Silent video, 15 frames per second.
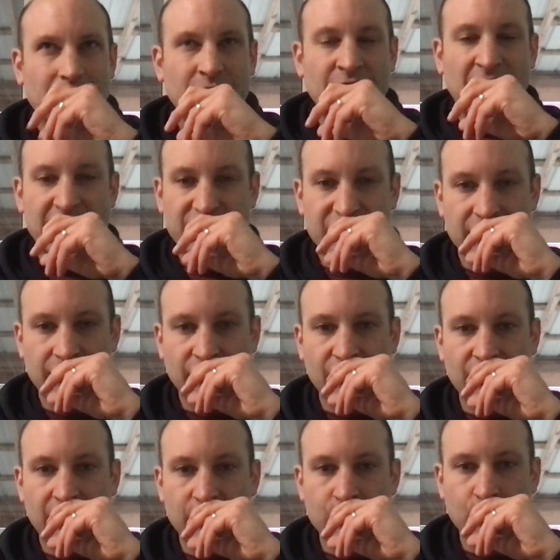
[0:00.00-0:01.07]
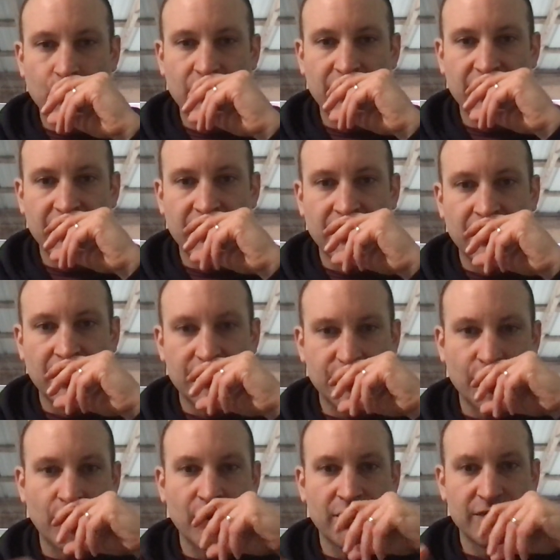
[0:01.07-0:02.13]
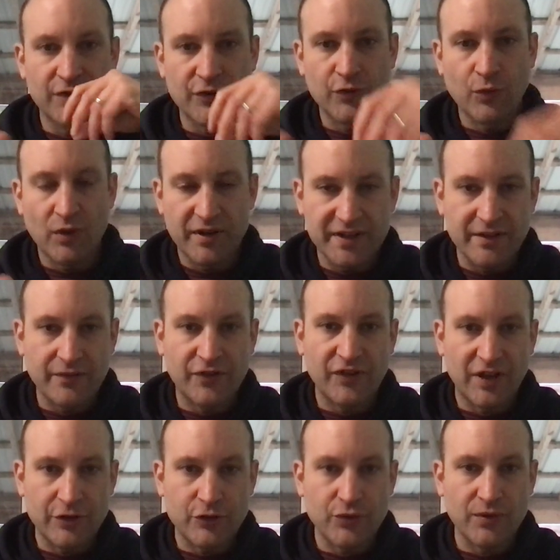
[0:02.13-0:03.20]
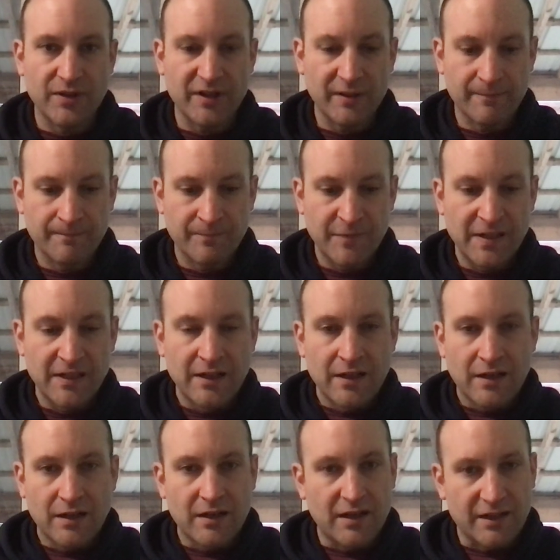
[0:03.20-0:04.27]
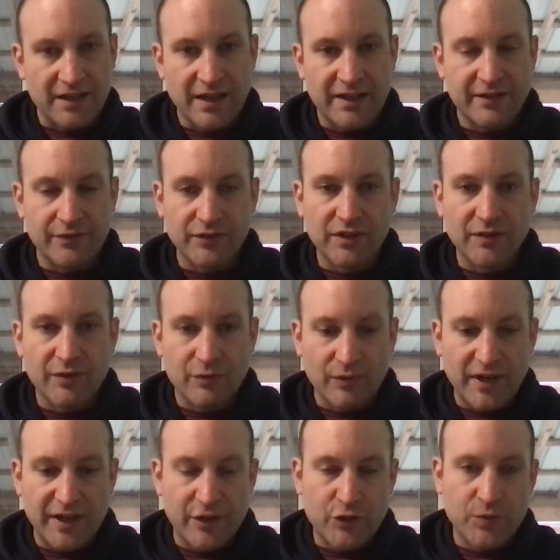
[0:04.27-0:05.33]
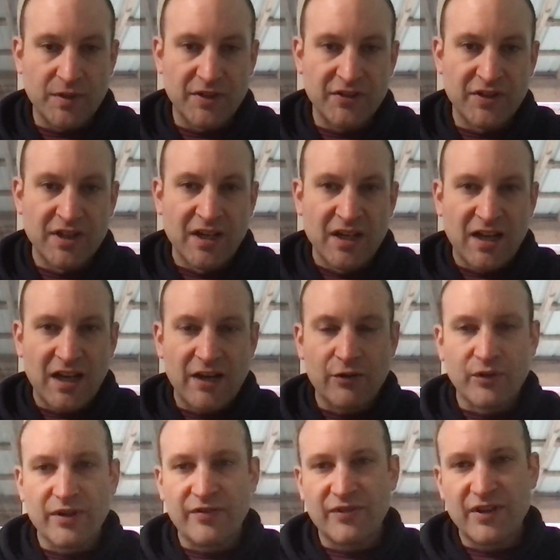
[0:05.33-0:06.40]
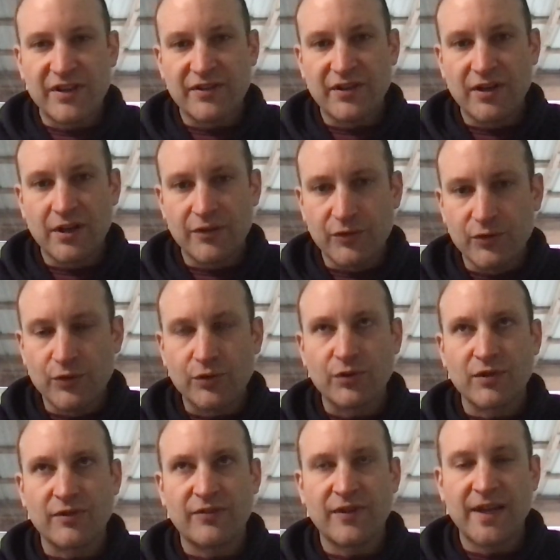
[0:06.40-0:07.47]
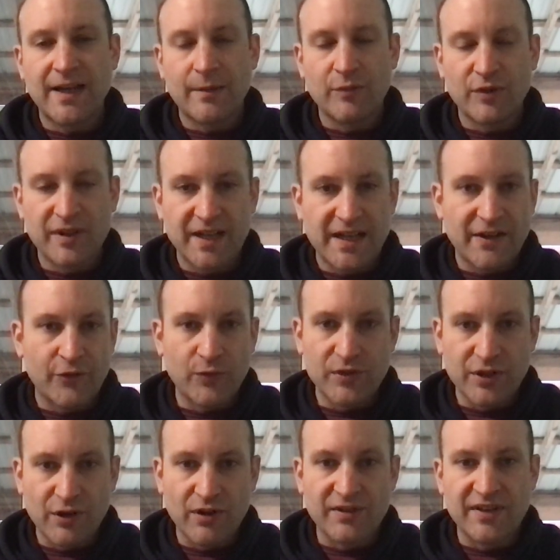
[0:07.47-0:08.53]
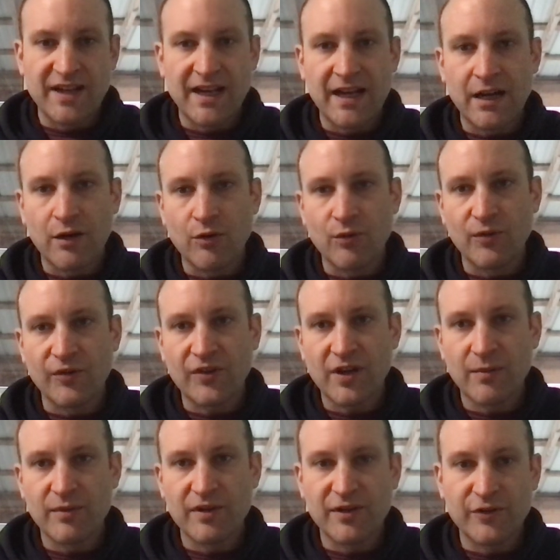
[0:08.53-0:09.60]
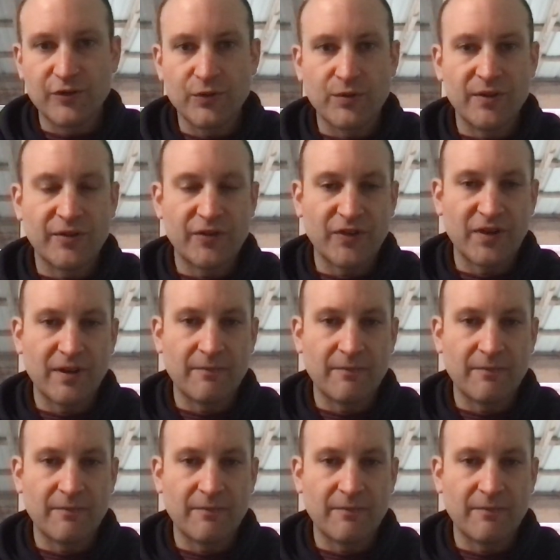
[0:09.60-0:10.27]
19th century, turn of the 20th century kind of living arrangement. I only think the nuclear family, as we know it now, was coming into its